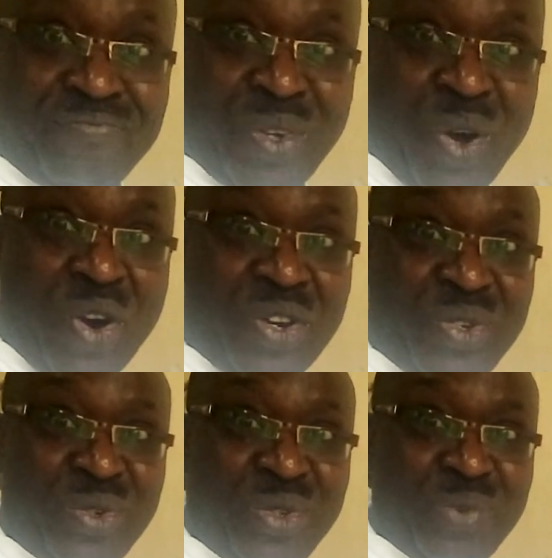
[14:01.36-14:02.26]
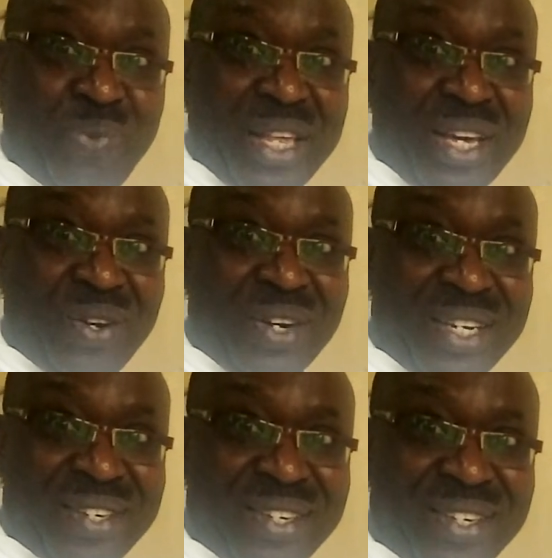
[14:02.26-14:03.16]
or use
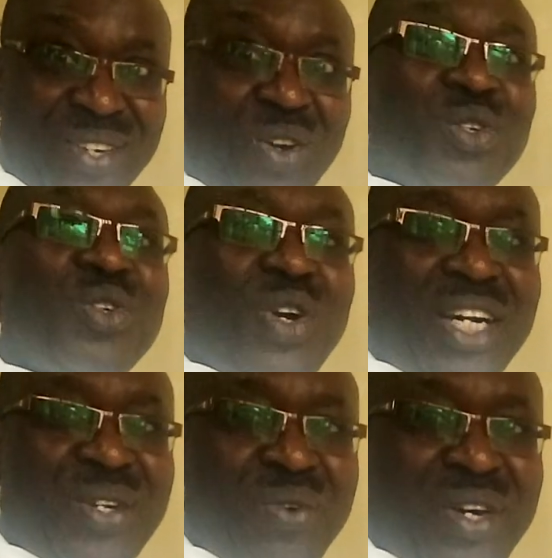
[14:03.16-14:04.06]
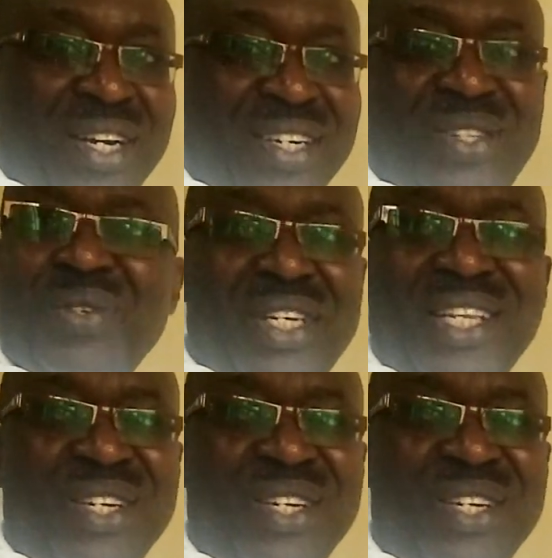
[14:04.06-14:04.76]
Pythagoras or SOHCAHTOA. Those are the